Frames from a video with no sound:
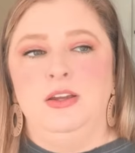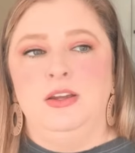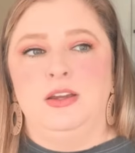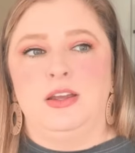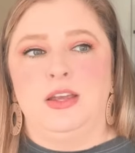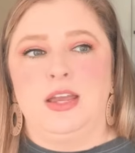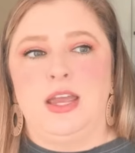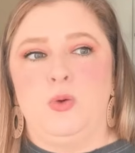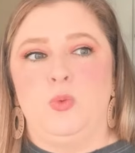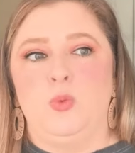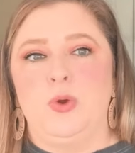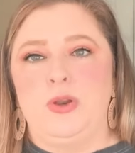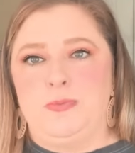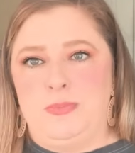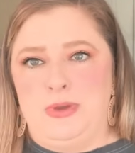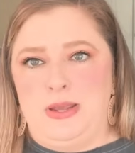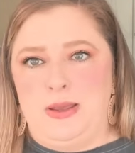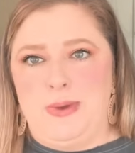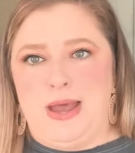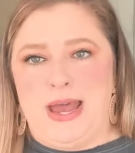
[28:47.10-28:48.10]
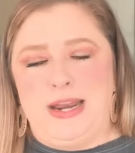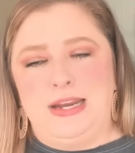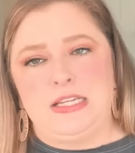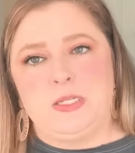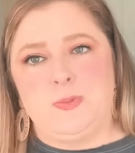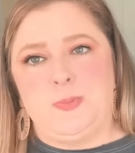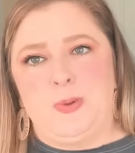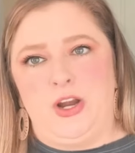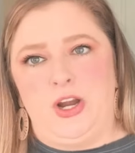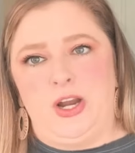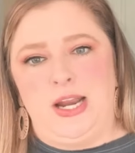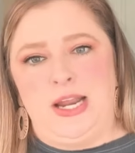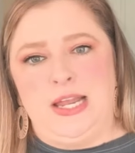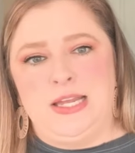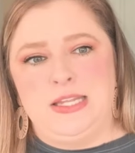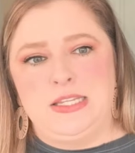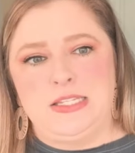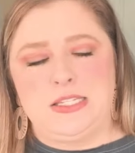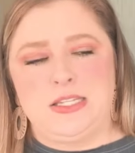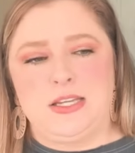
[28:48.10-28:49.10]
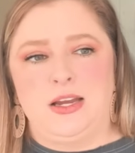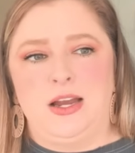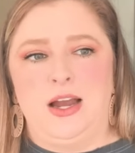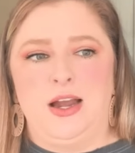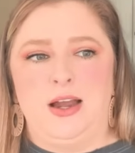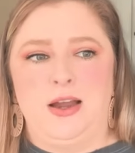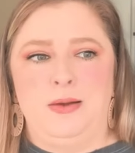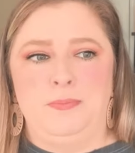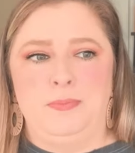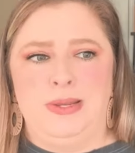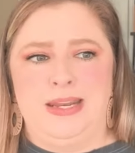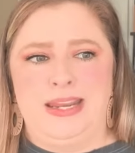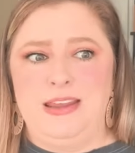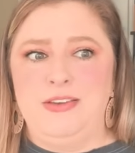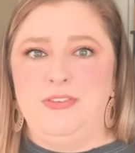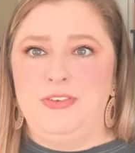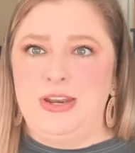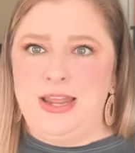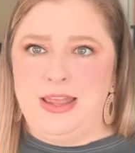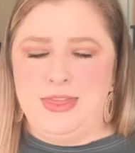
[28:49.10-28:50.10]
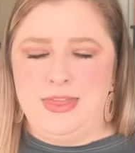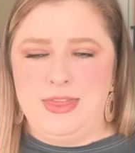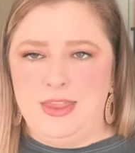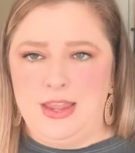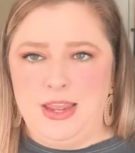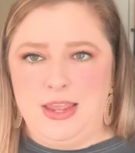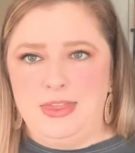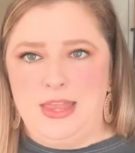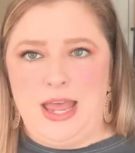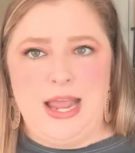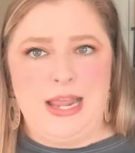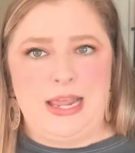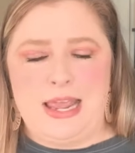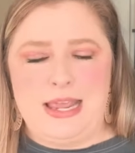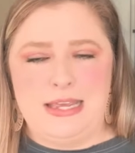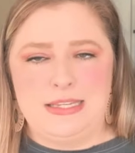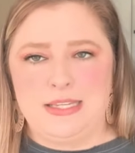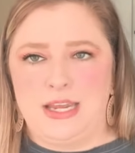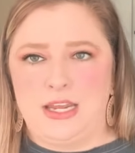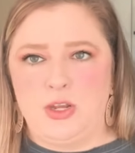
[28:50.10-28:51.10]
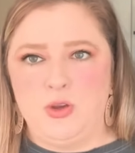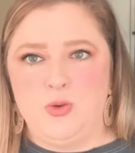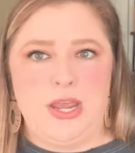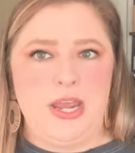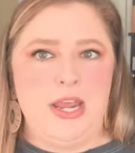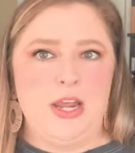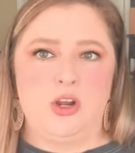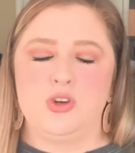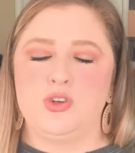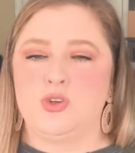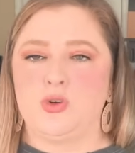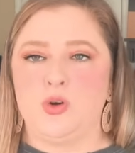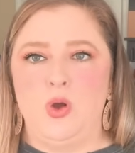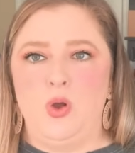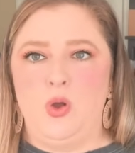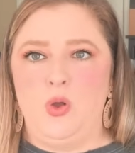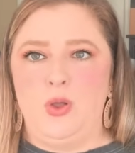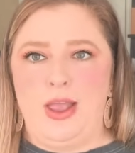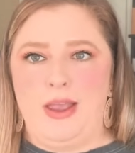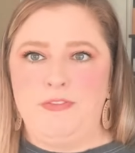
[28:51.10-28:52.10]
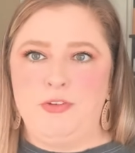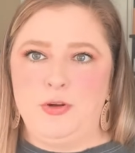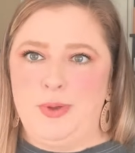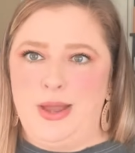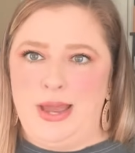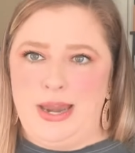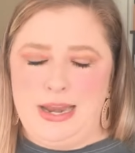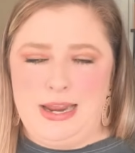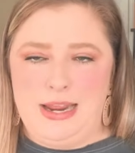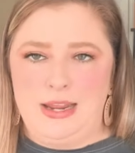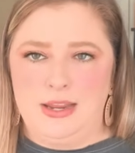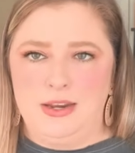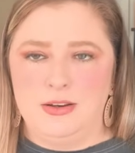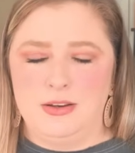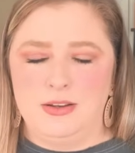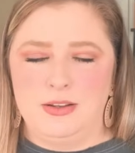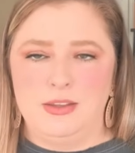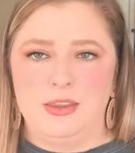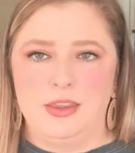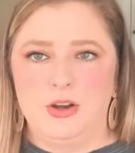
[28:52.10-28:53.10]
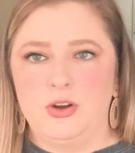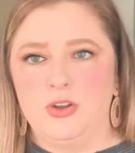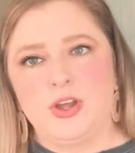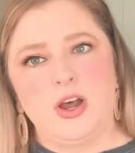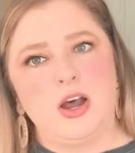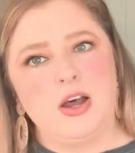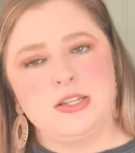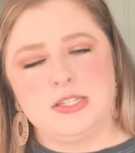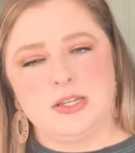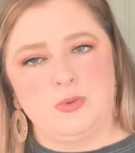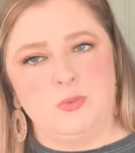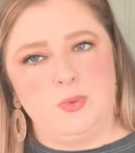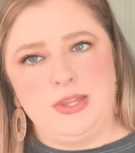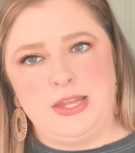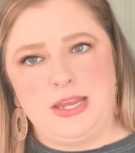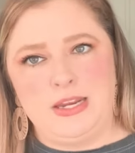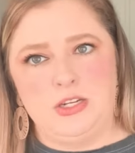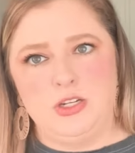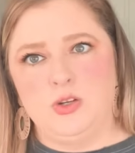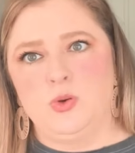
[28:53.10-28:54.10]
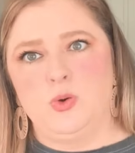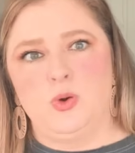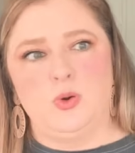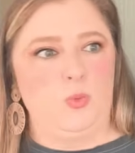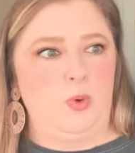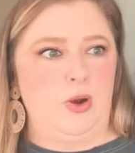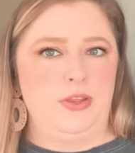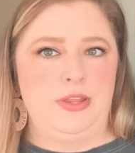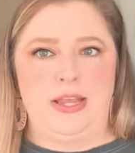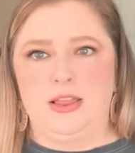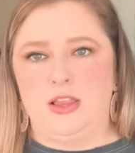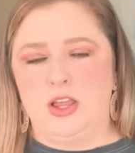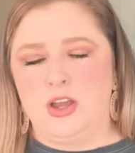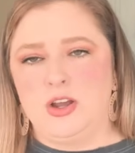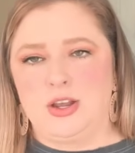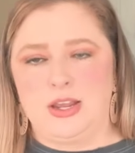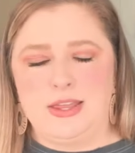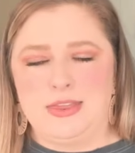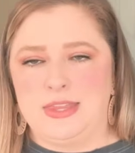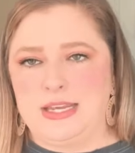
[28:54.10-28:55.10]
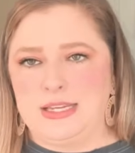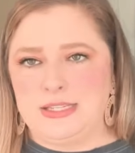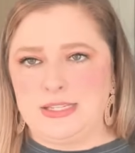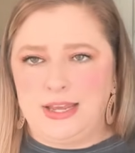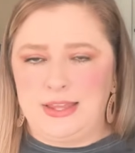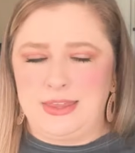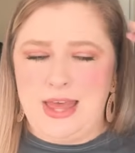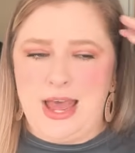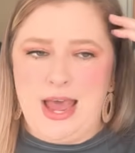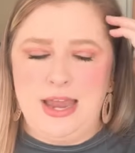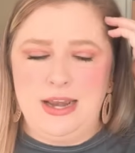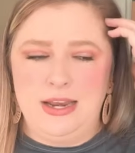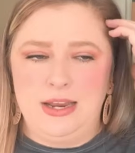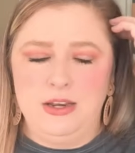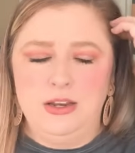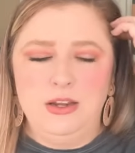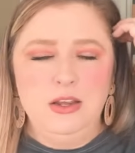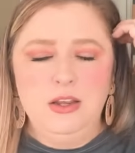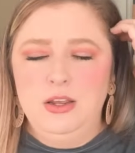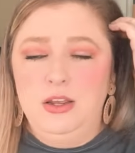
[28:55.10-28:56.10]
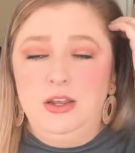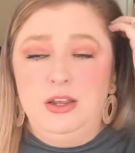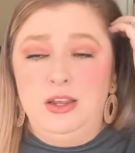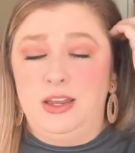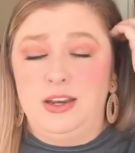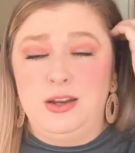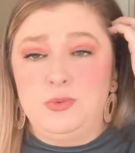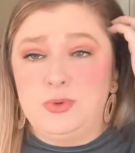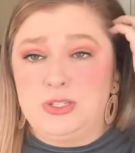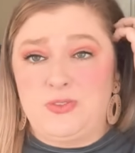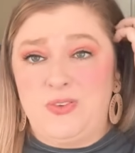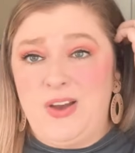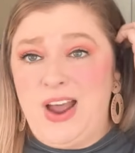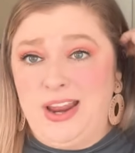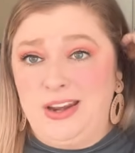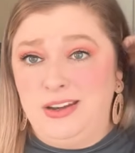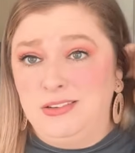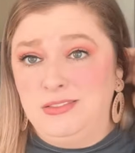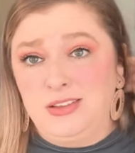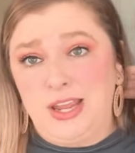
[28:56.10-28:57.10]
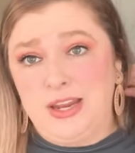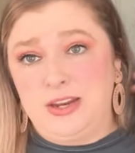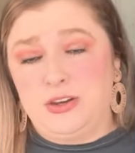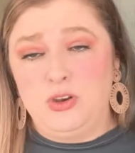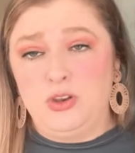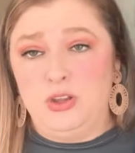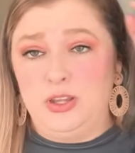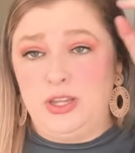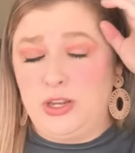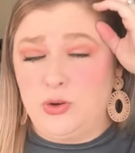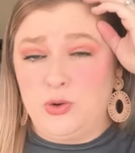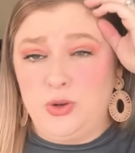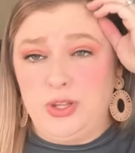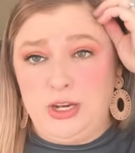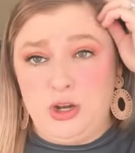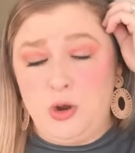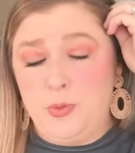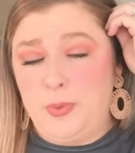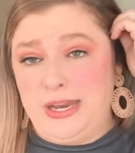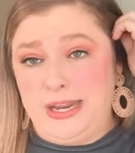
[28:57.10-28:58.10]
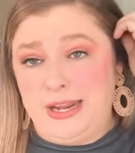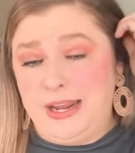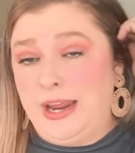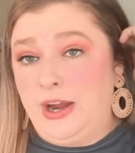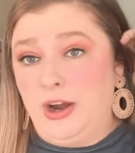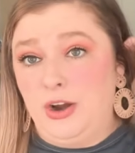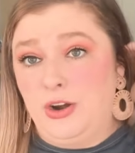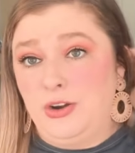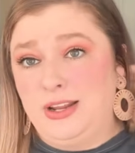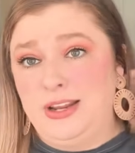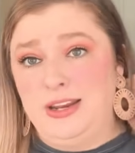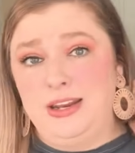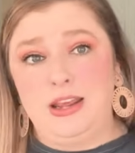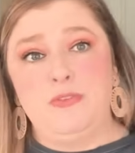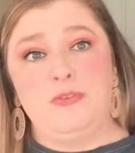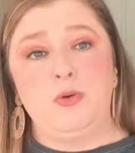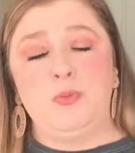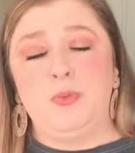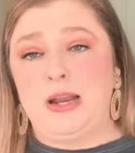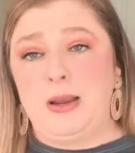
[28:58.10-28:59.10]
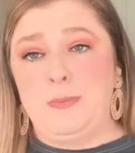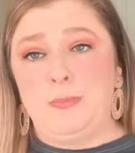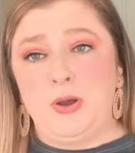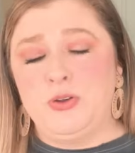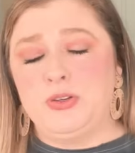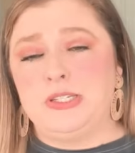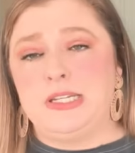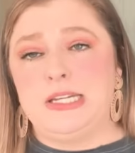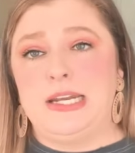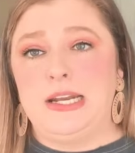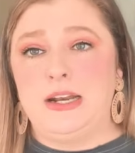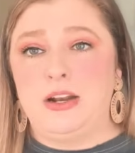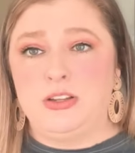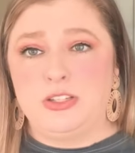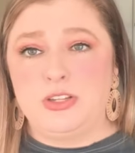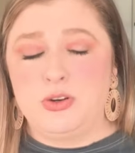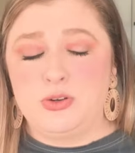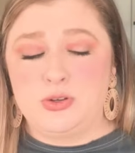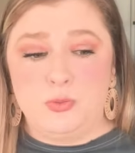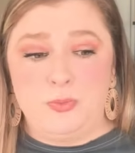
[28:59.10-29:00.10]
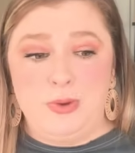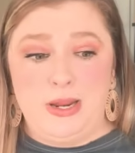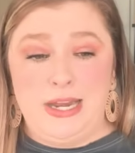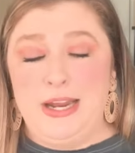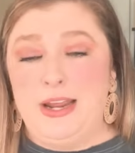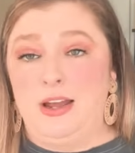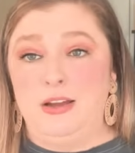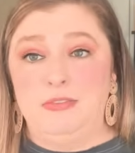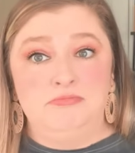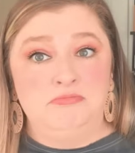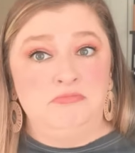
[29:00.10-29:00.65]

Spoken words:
it wouldn't be a bad experience. But even in that case, like, you can't control everybody and their thoughts and what they do and where they look and things like that. And it was fine. Like, literally nobody cared. And even when I posted it on social media,